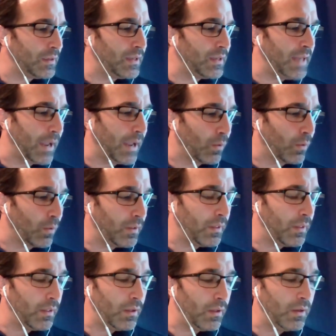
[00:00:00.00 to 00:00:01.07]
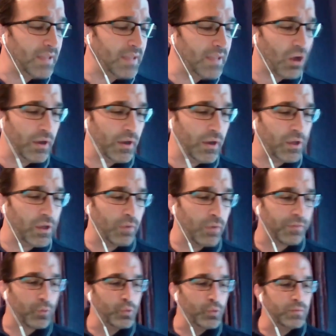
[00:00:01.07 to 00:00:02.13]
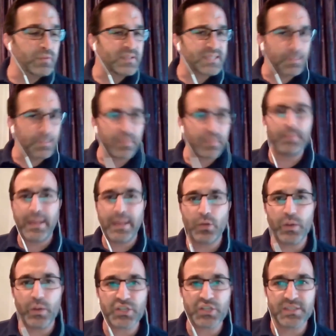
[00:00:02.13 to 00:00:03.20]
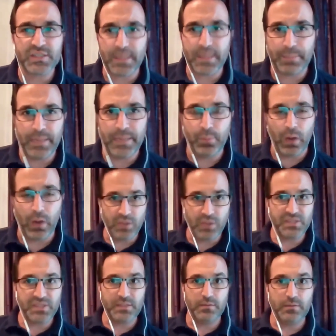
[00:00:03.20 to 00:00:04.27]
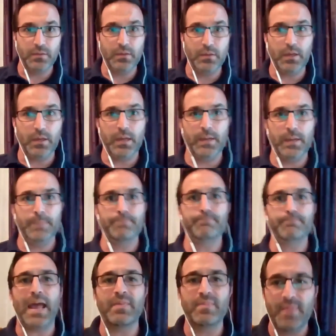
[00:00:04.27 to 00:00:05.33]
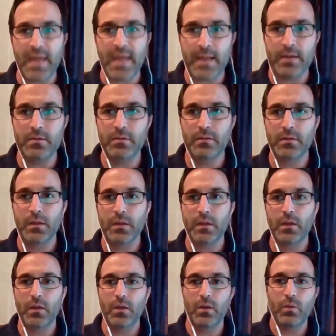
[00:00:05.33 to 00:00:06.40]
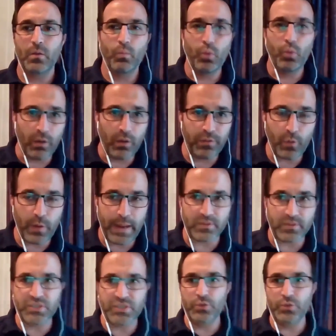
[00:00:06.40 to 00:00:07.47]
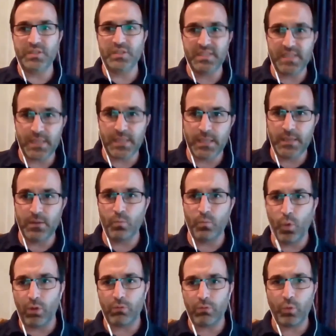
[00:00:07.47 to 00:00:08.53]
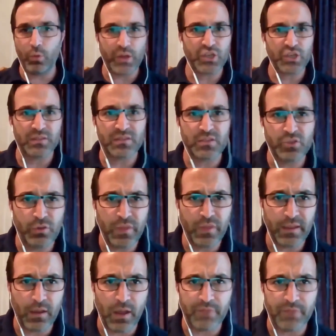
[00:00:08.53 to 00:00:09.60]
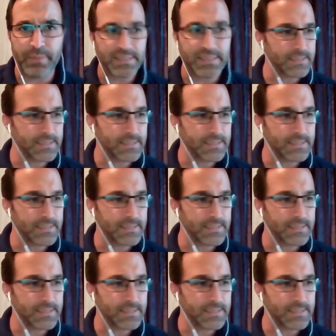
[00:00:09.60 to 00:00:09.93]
now, let's kind of go through some of the main questions that people ask, um, and then well, I'll throw it out to you to see what questions you think I've missed.